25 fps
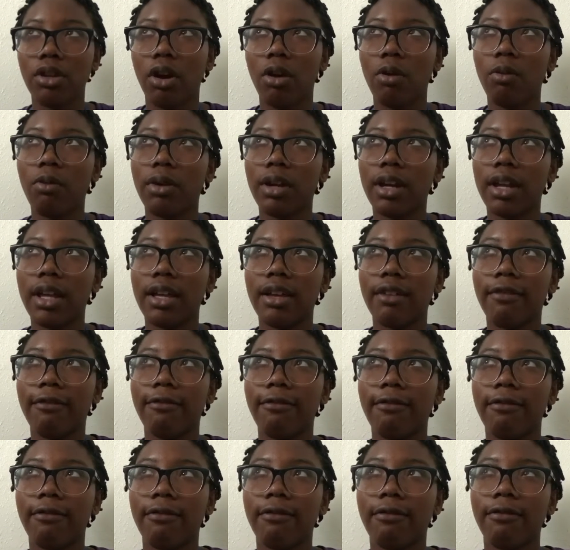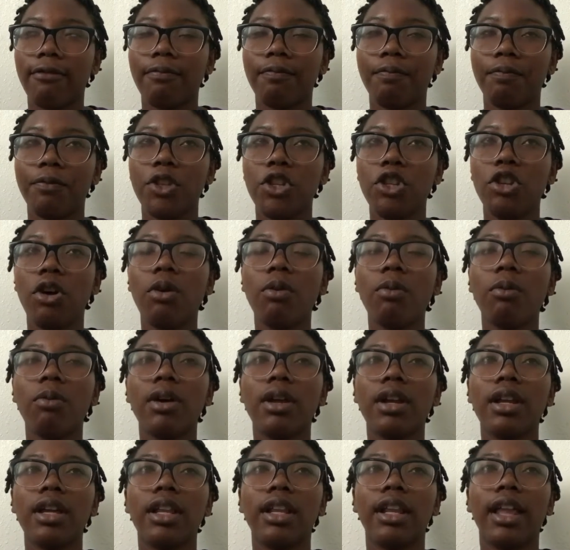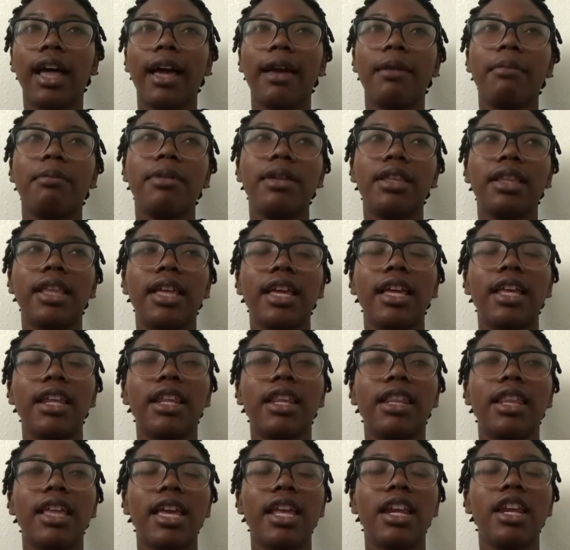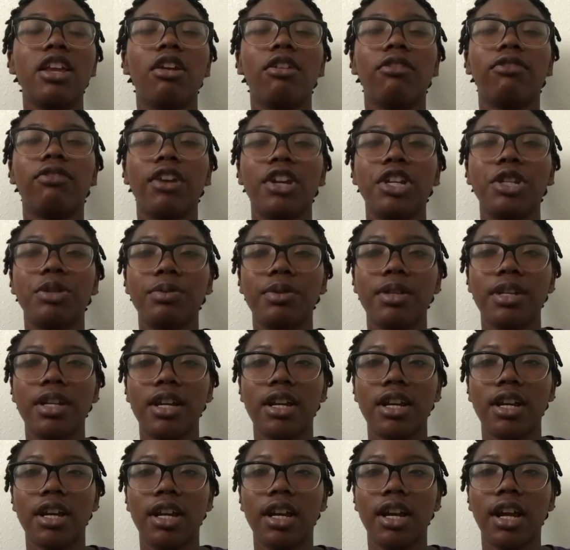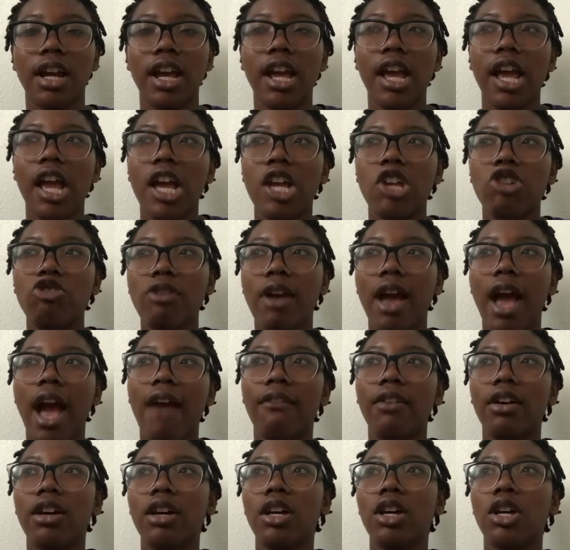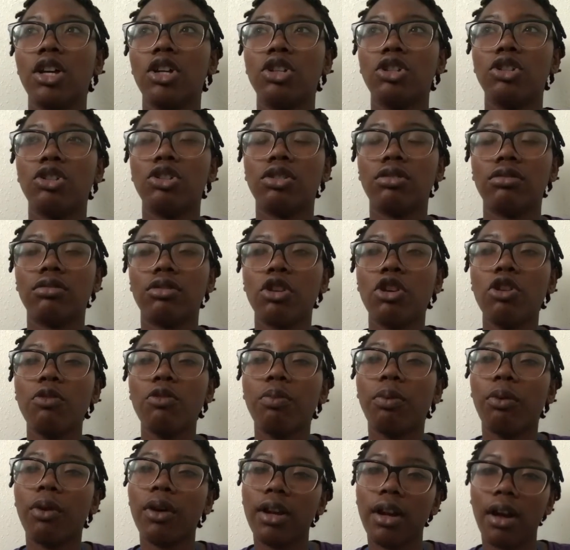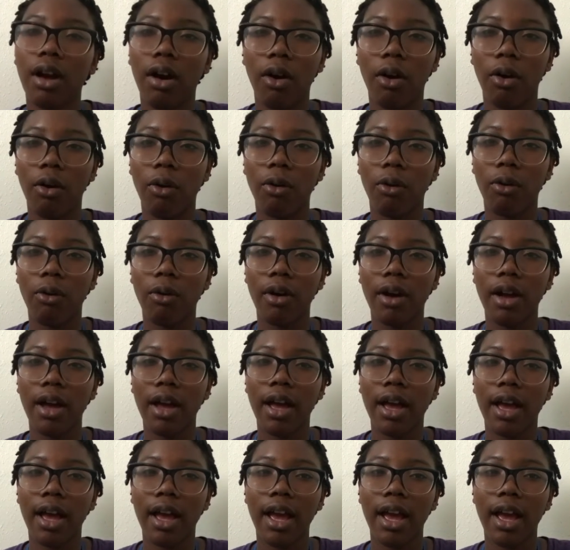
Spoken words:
You don't want to be the end of your freshman year, you have a 2.0